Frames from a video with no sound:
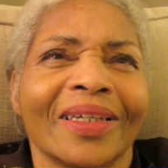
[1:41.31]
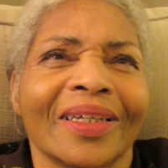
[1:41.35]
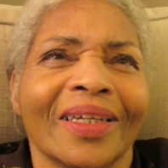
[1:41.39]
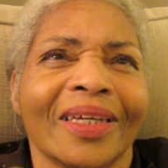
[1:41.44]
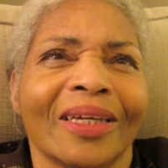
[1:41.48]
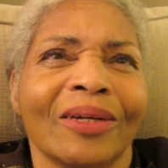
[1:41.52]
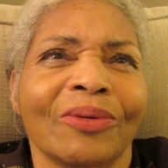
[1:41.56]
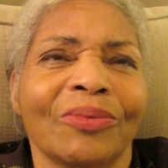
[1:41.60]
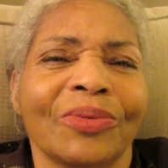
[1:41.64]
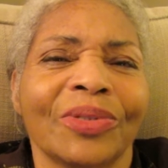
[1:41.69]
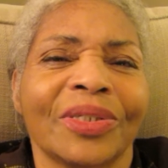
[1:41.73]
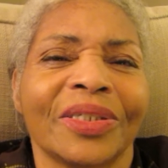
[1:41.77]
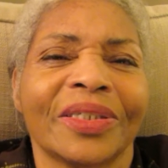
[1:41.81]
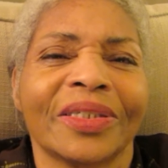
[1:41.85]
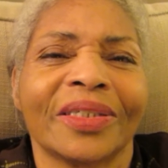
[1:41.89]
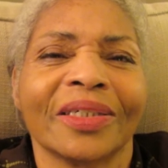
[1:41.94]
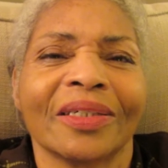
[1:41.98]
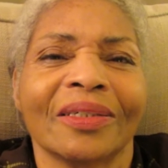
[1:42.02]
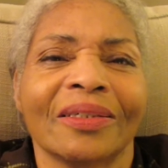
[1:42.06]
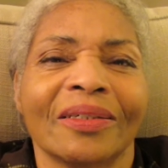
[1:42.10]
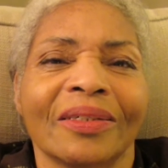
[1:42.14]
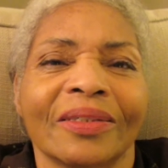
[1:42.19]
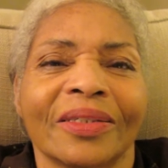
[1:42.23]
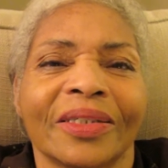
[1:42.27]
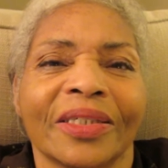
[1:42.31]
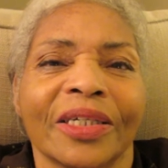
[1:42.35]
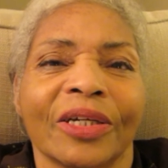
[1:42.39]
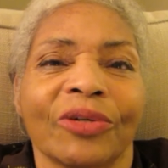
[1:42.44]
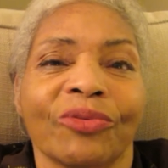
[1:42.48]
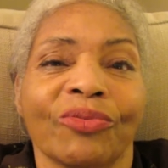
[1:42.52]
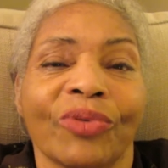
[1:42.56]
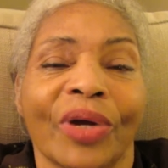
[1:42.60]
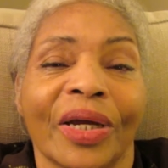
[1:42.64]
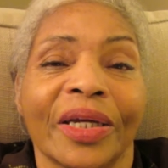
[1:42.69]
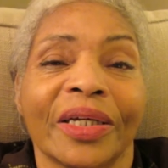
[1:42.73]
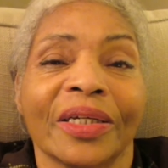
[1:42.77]
it was still the
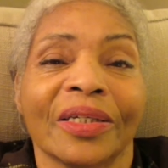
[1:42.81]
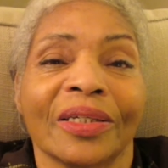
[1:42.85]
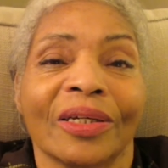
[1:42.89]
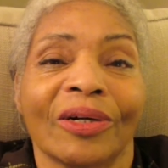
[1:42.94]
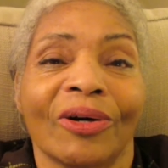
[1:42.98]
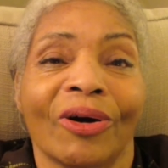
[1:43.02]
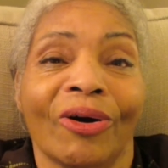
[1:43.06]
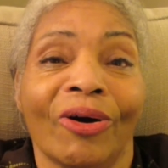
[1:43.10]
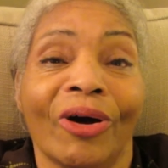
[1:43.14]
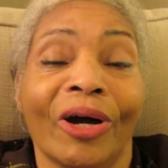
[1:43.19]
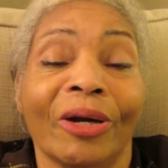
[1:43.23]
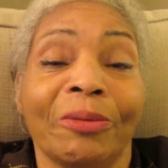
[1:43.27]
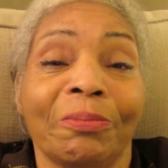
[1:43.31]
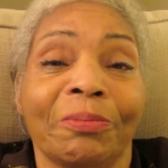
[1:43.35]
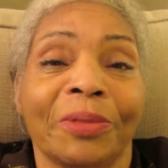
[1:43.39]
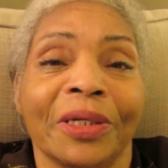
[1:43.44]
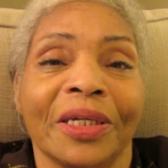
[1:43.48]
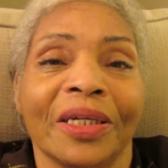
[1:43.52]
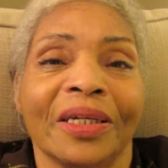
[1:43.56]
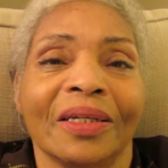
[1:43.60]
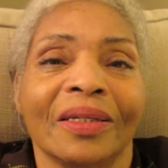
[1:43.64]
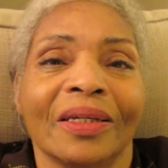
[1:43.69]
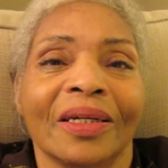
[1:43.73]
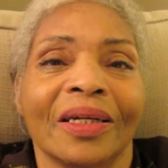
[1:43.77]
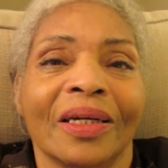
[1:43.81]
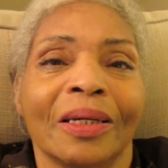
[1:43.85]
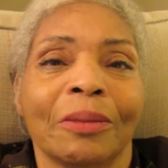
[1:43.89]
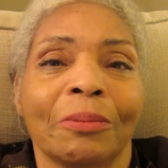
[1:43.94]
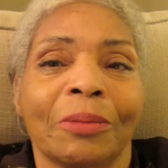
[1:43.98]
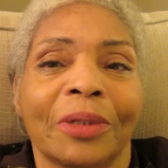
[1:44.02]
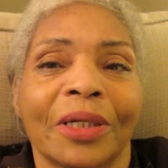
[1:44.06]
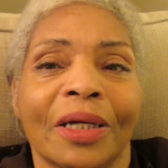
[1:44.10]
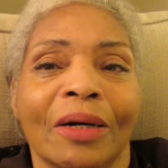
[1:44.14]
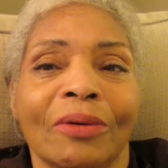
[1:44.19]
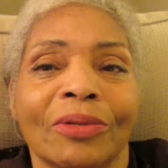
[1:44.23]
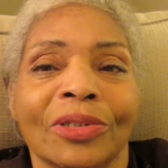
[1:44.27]
irregular heartbeat,
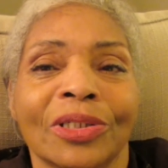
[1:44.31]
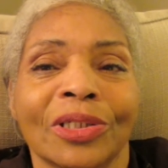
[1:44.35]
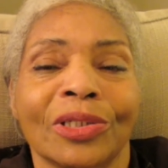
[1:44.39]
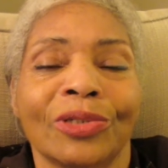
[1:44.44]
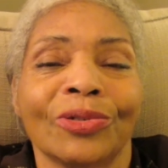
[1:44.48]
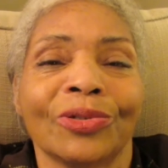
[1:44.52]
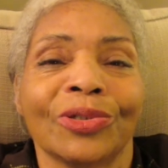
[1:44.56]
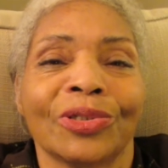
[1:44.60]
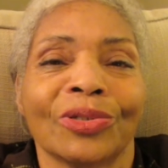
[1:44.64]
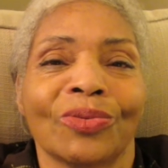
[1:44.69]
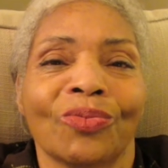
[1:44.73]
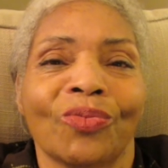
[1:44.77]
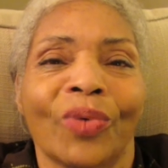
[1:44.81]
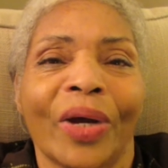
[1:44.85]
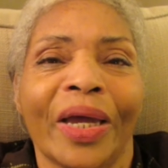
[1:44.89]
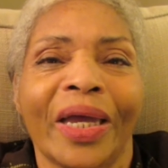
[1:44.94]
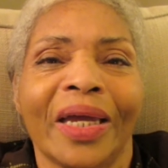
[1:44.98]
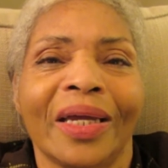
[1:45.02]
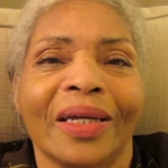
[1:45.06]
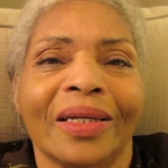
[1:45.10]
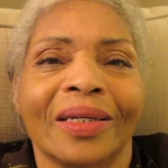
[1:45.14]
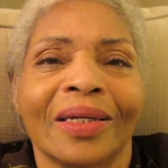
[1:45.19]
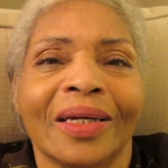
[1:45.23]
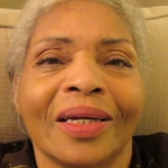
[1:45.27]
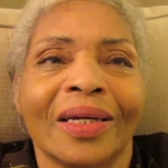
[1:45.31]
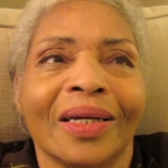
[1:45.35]
but I was losing weight,